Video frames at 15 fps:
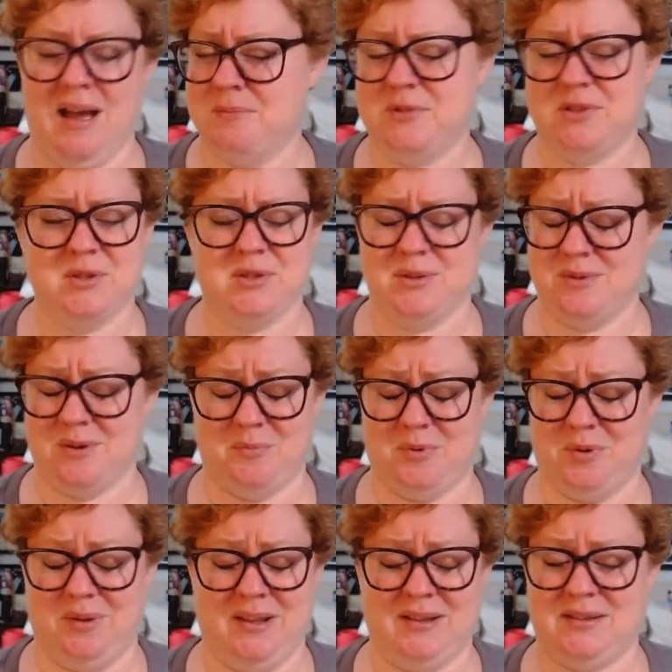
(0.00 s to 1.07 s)
So
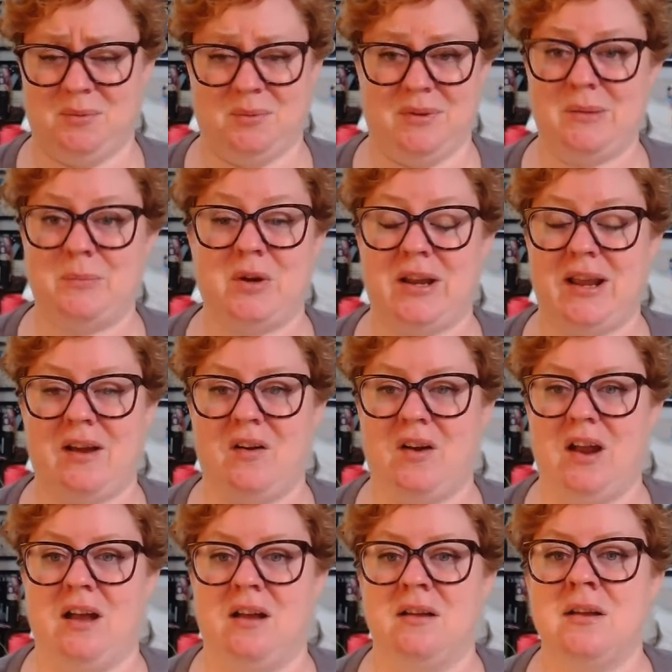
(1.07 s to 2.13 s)
it's a really pretty
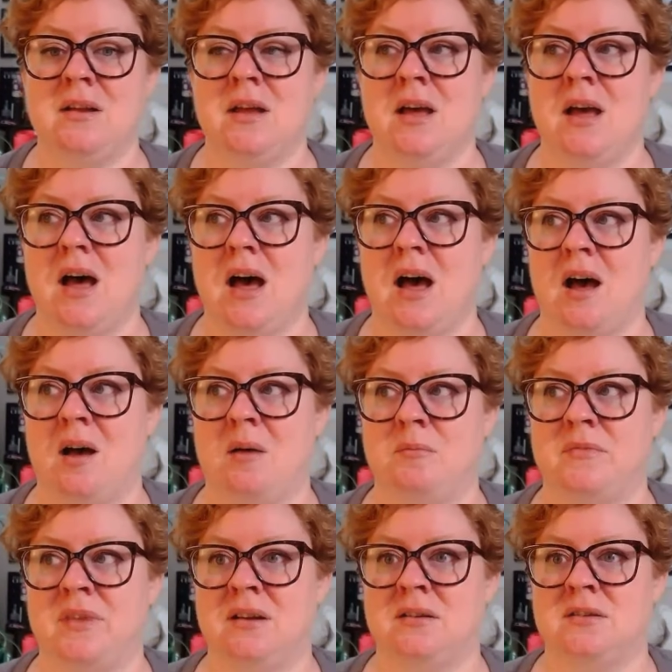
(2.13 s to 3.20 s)
area.
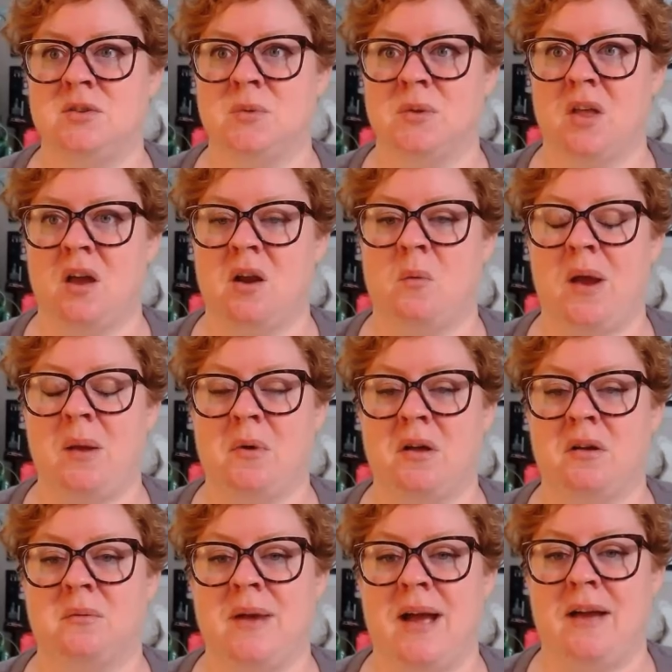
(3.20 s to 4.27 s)
They do a lot of
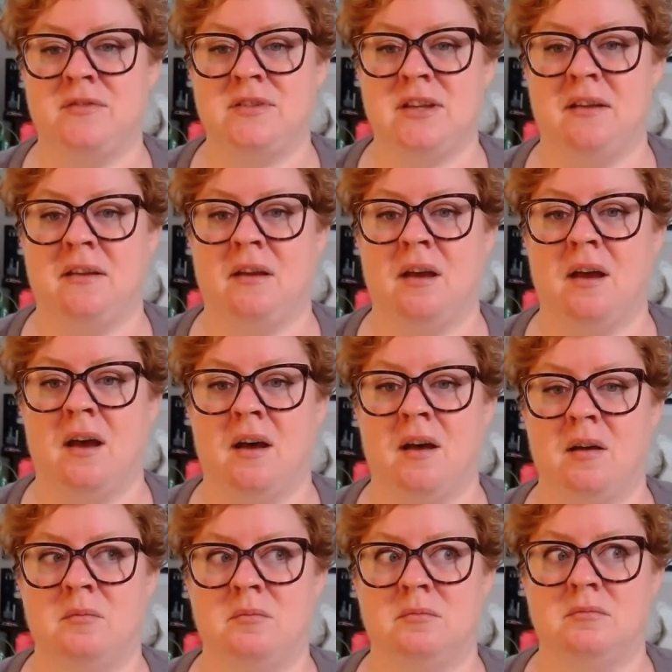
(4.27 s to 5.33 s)
whitewater rafting.
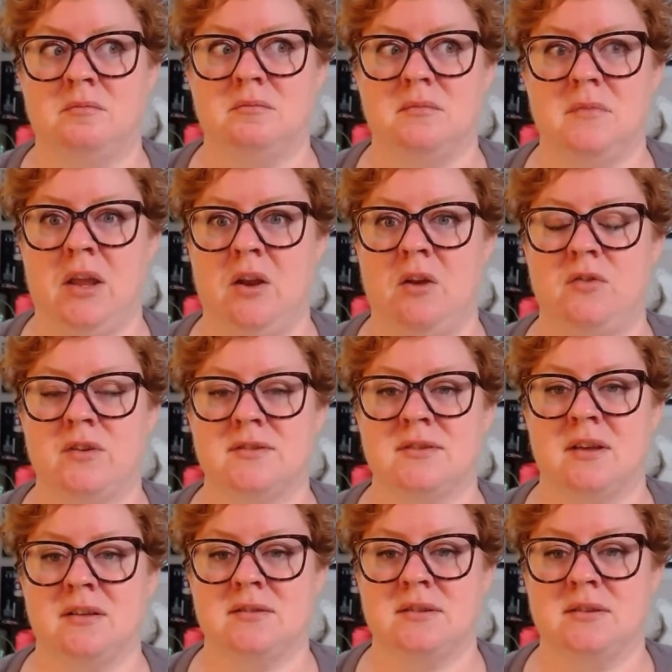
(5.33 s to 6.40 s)
There's
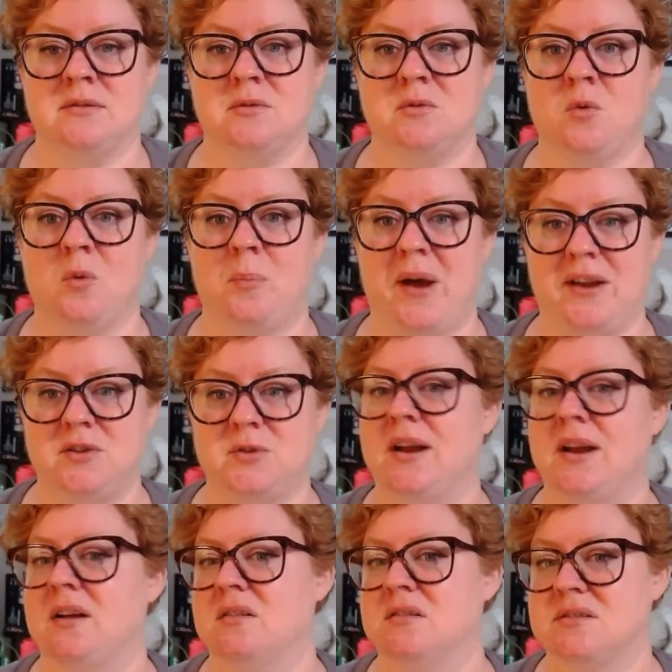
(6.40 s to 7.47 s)
lots of cool bike
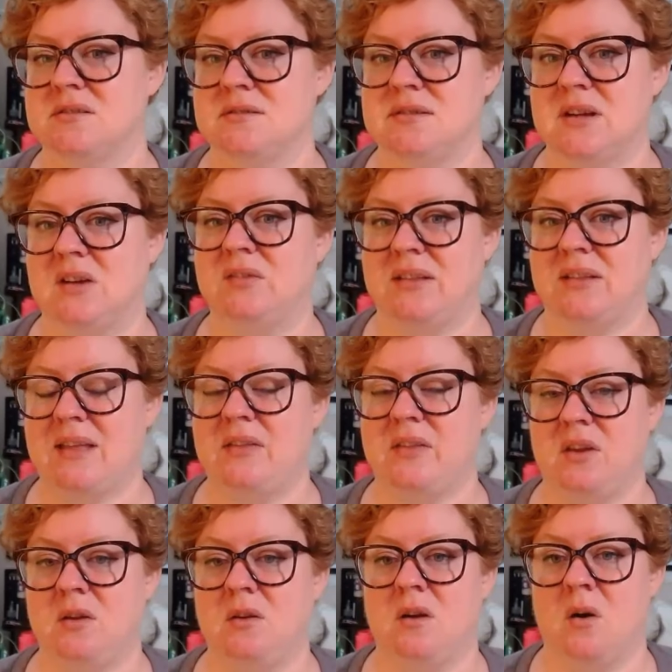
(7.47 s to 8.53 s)
trails and stuff like that
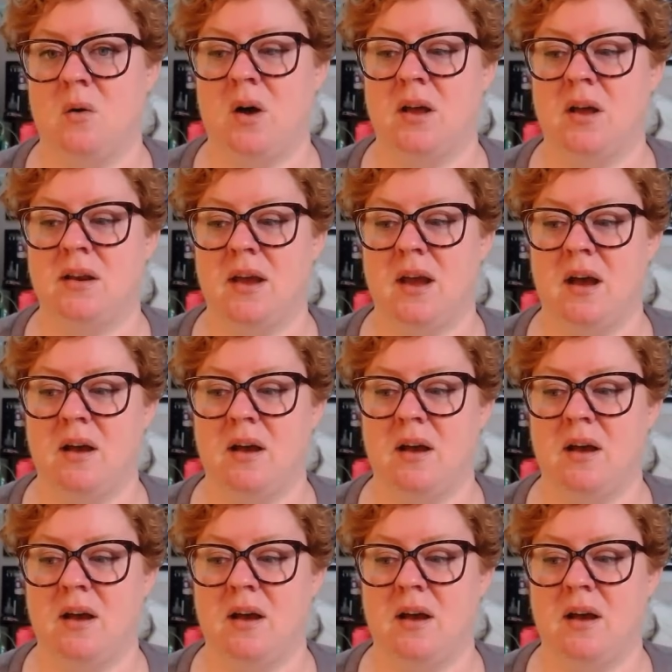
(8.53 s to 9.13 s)
you can go on.